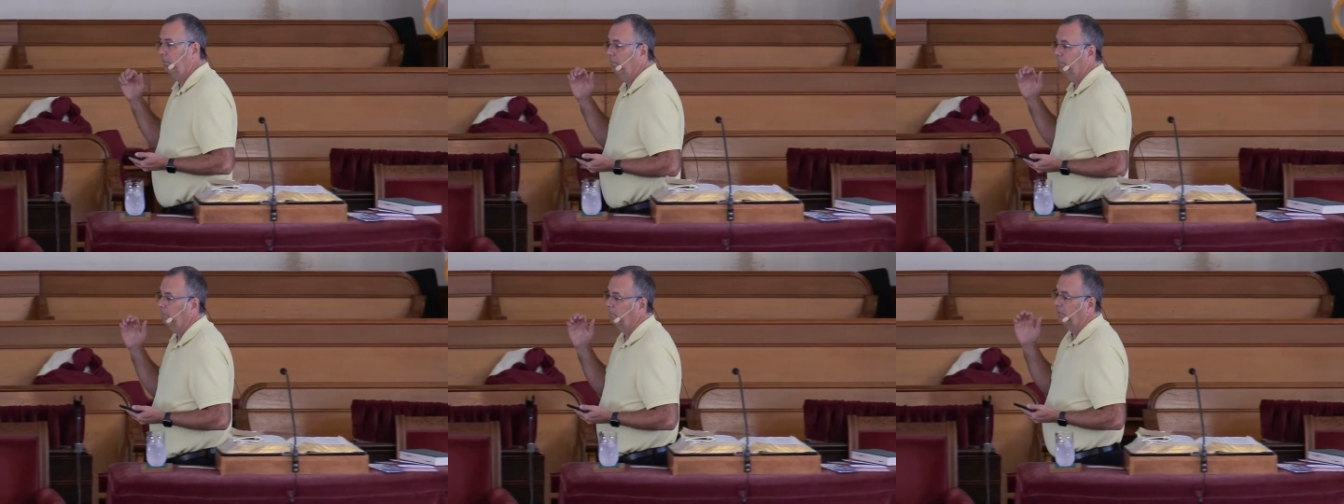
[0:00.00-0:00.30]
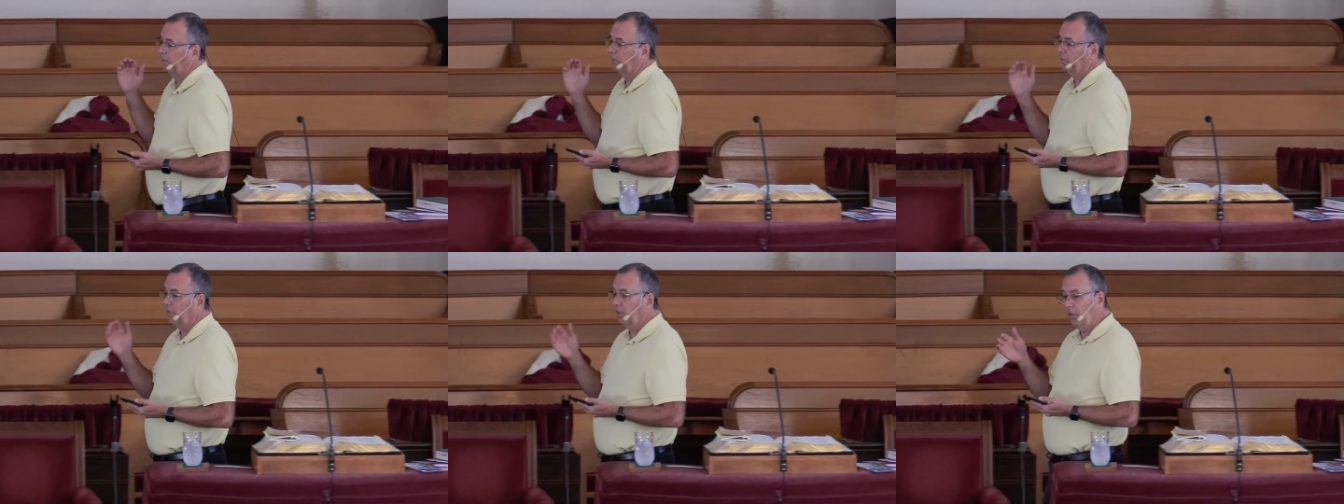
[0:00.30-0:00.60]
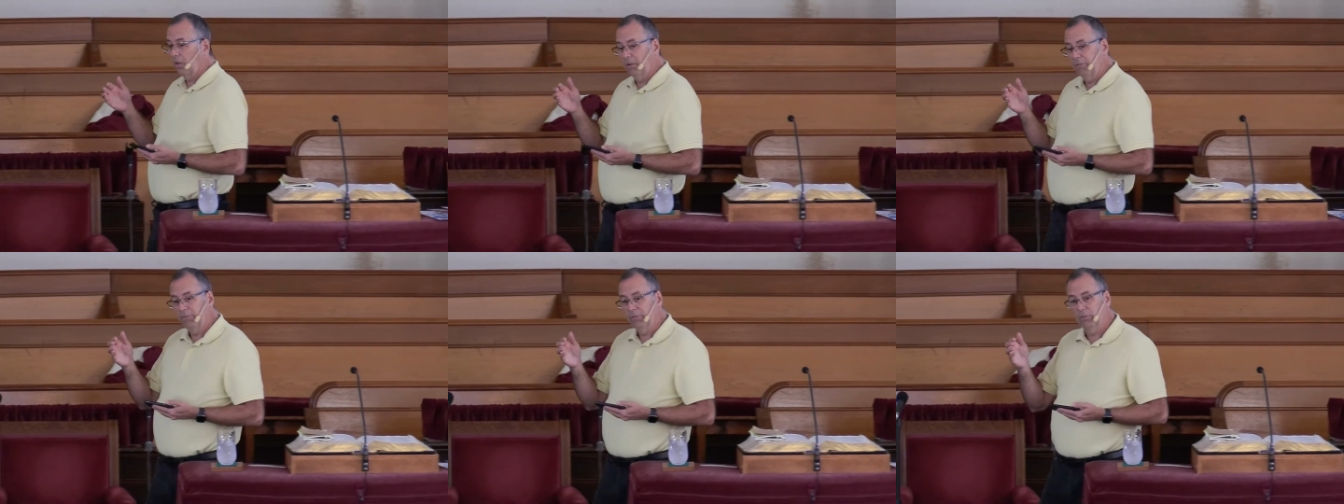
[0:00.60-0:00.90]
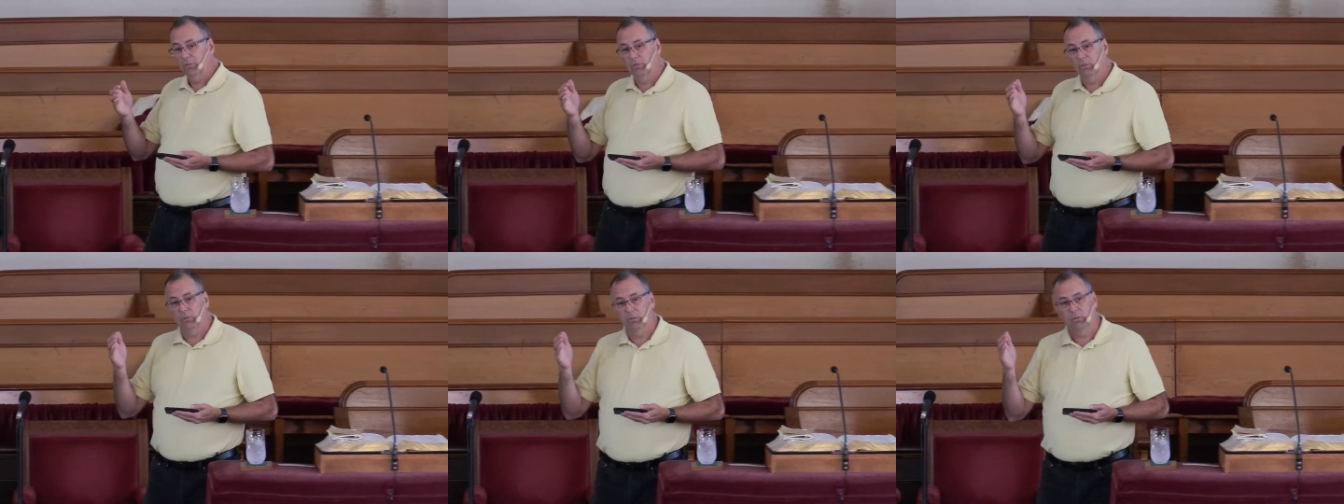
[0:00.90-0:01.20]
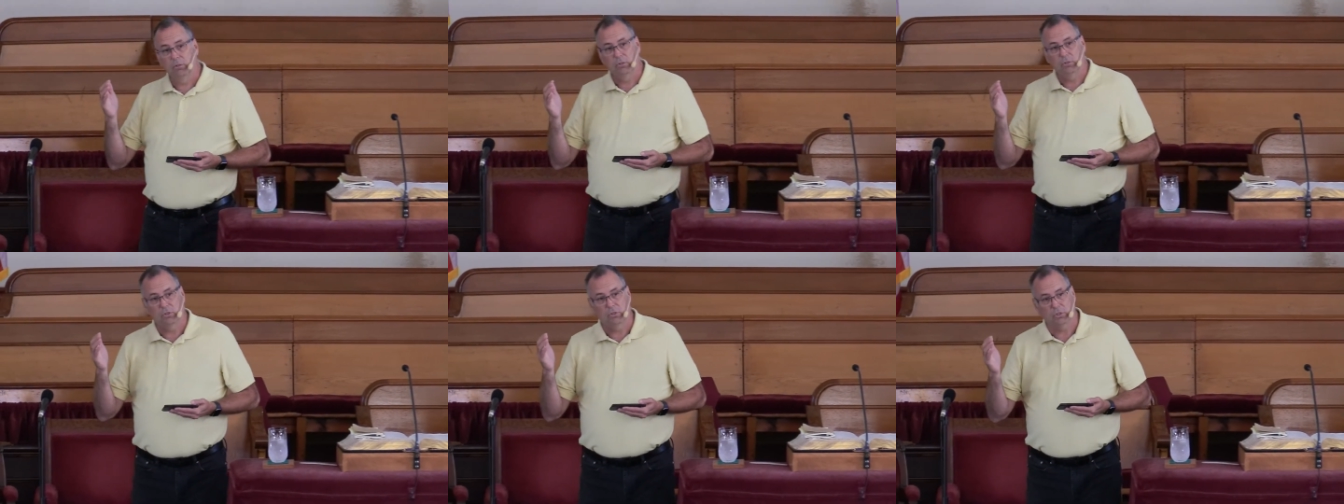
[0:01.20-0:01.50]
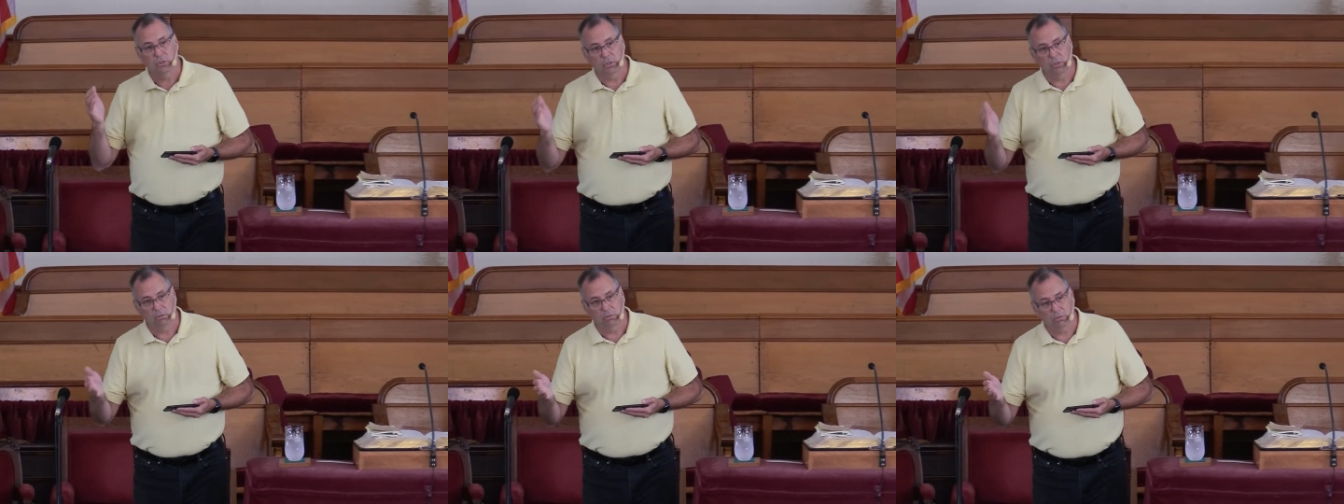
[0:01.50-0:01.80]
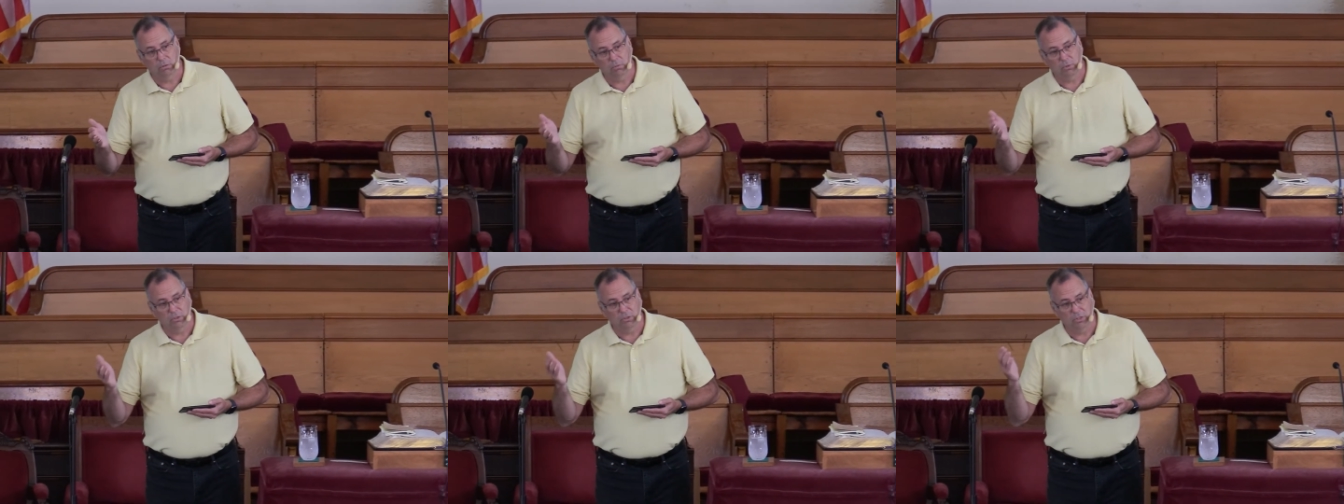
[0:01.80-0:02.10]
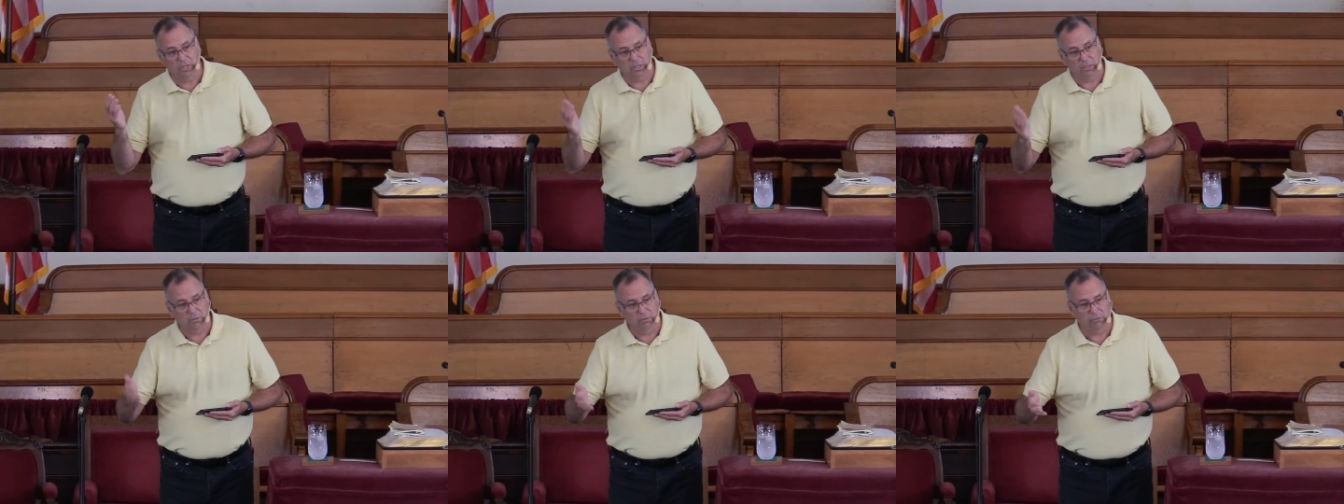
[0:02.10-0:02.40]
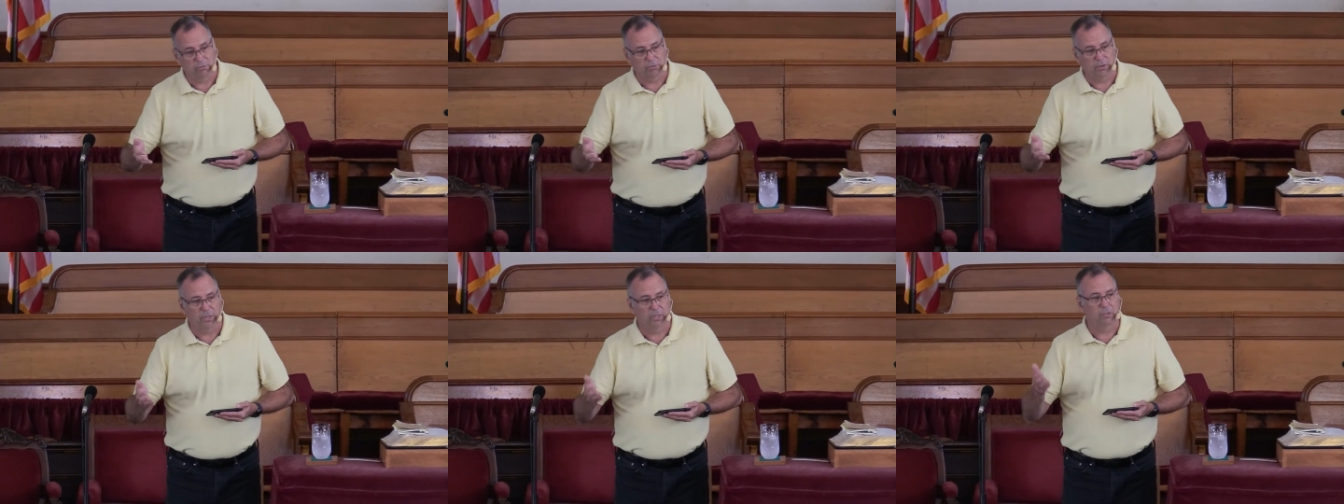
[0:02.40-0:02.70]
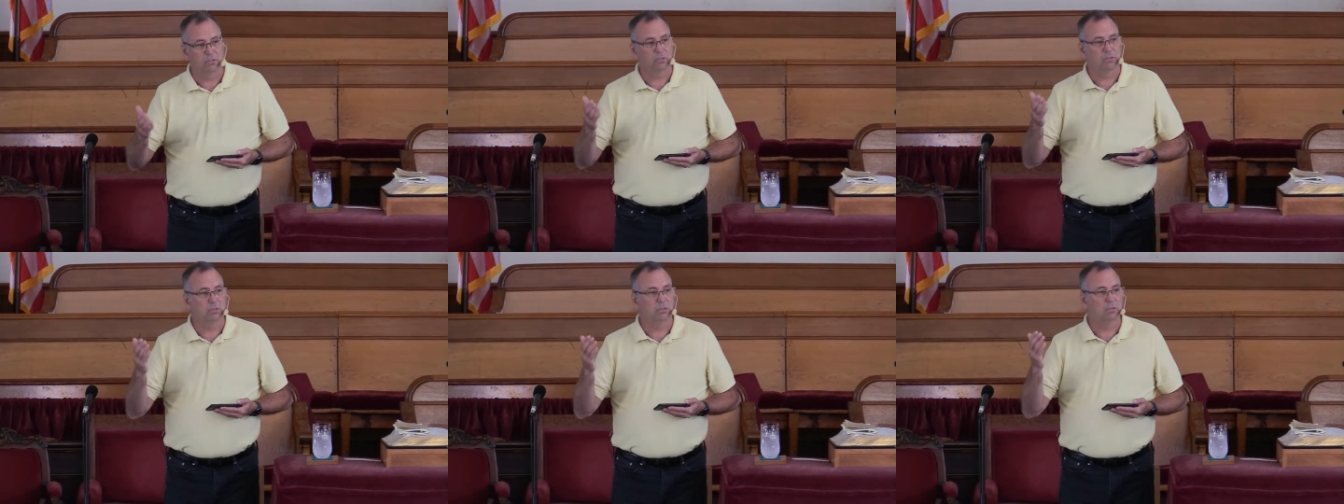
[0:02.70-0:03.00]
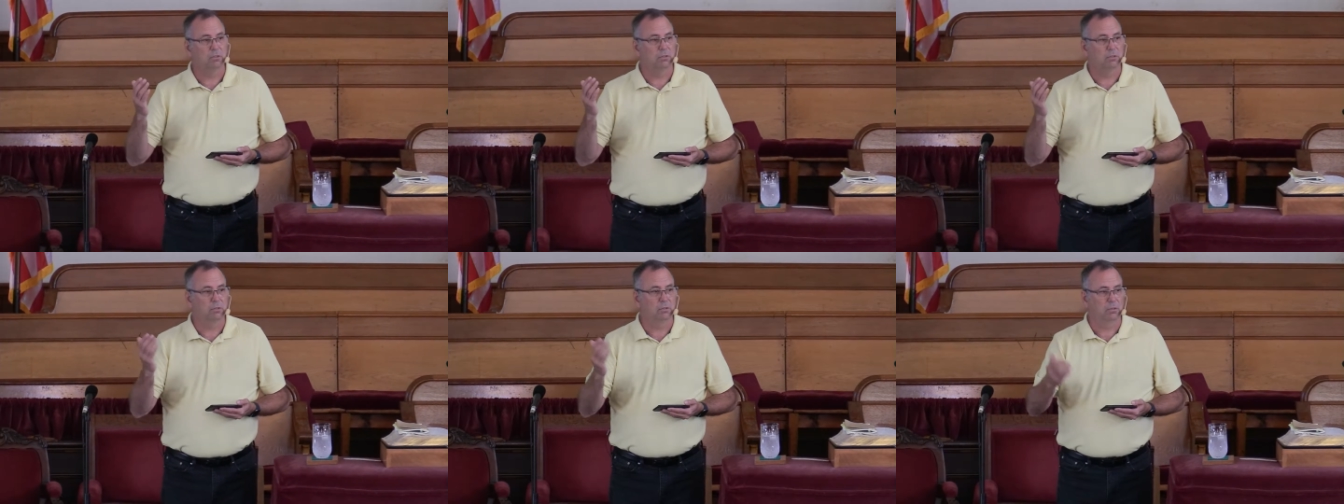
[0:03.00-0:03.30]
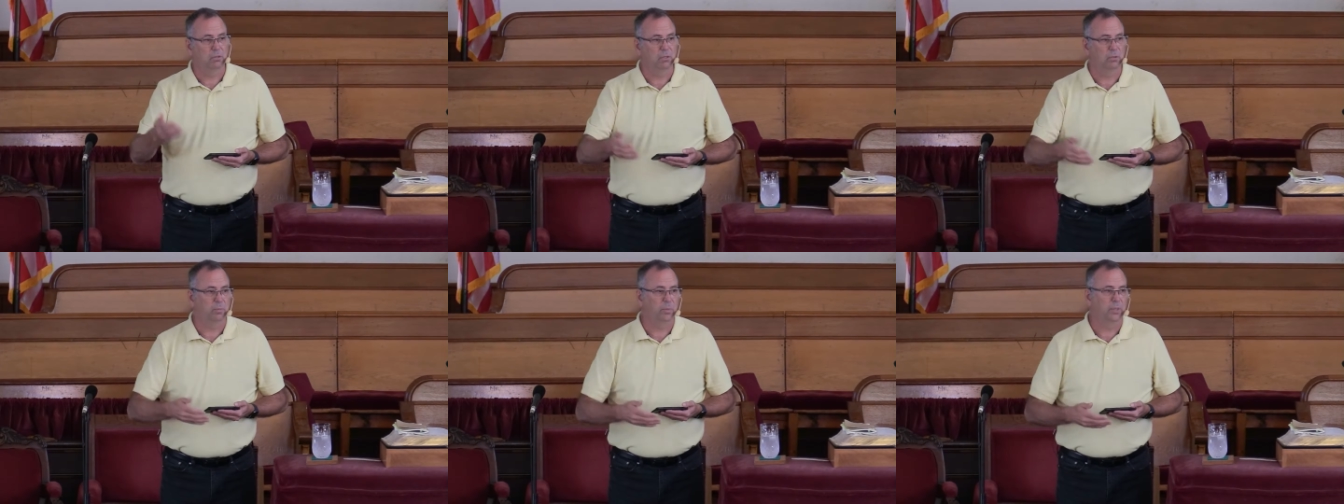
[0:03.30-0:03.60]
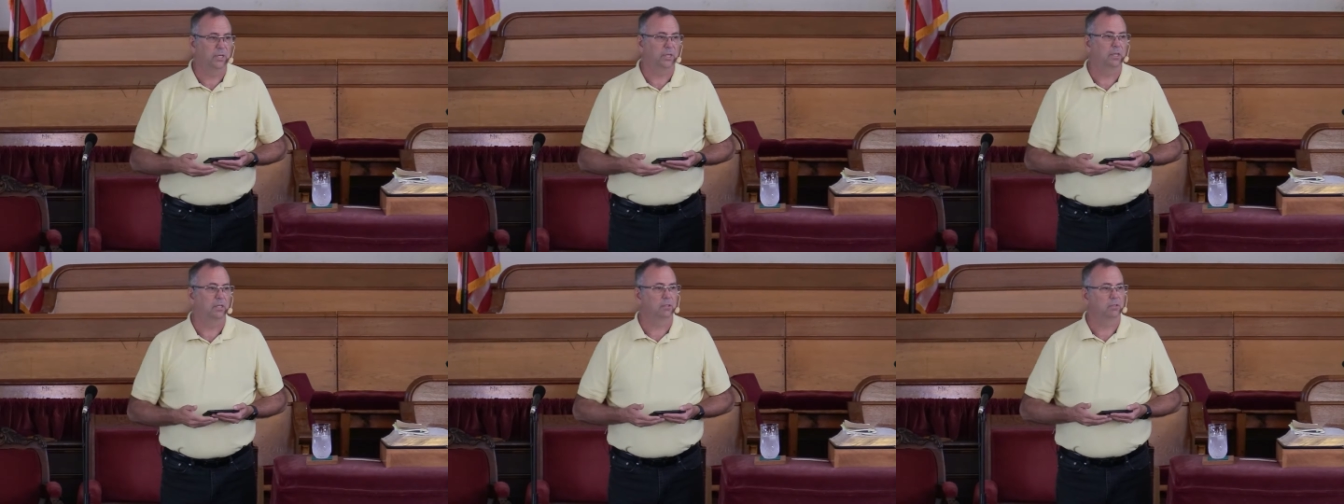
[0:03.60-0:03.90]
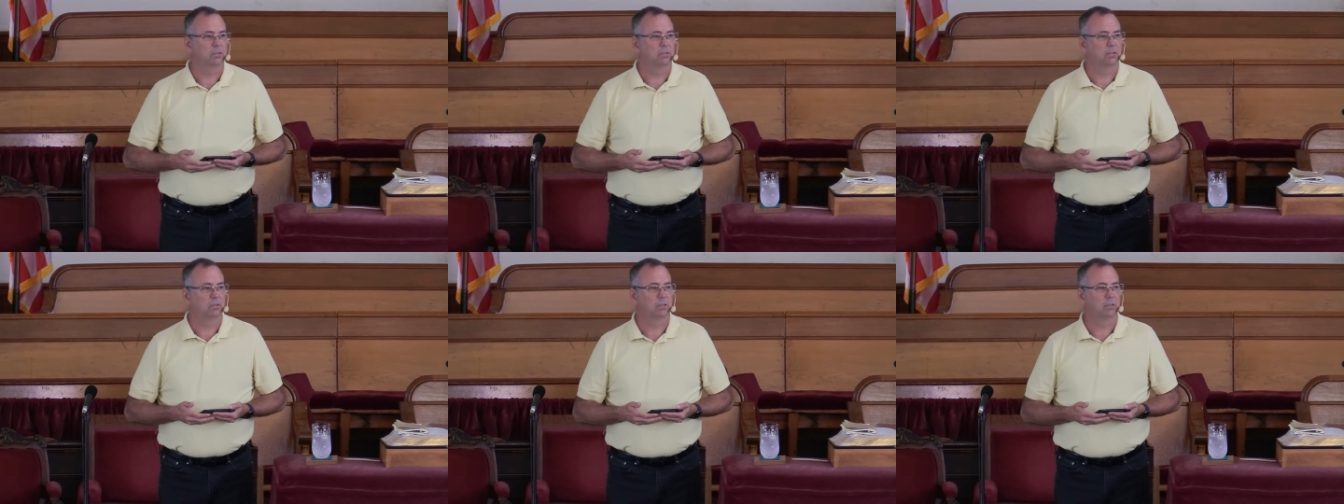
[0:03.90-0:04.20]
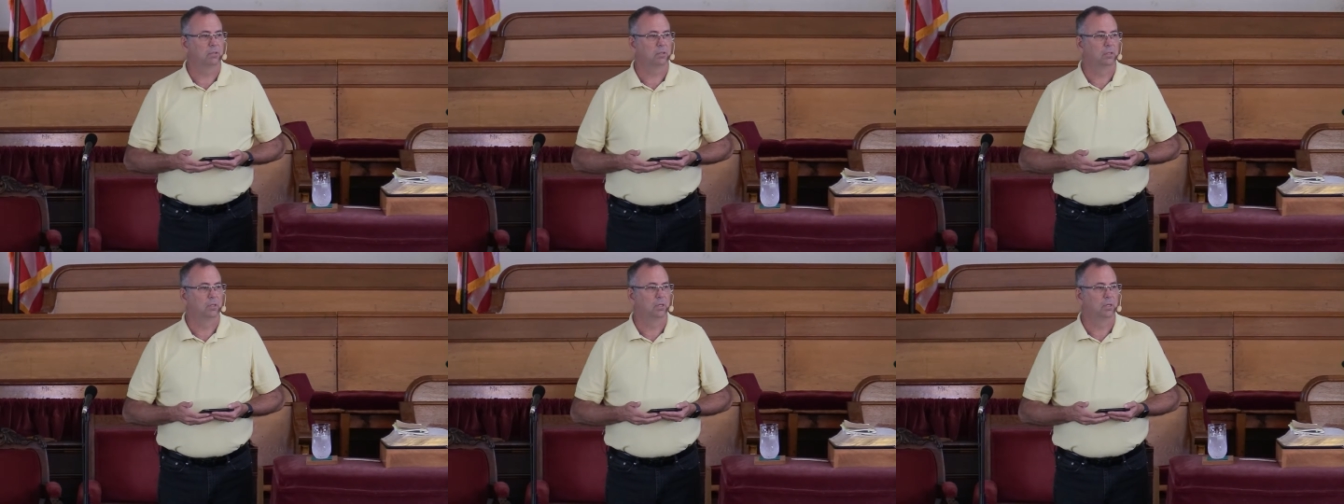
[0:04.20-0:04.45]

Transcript: very often children were sacrificed to the Baals.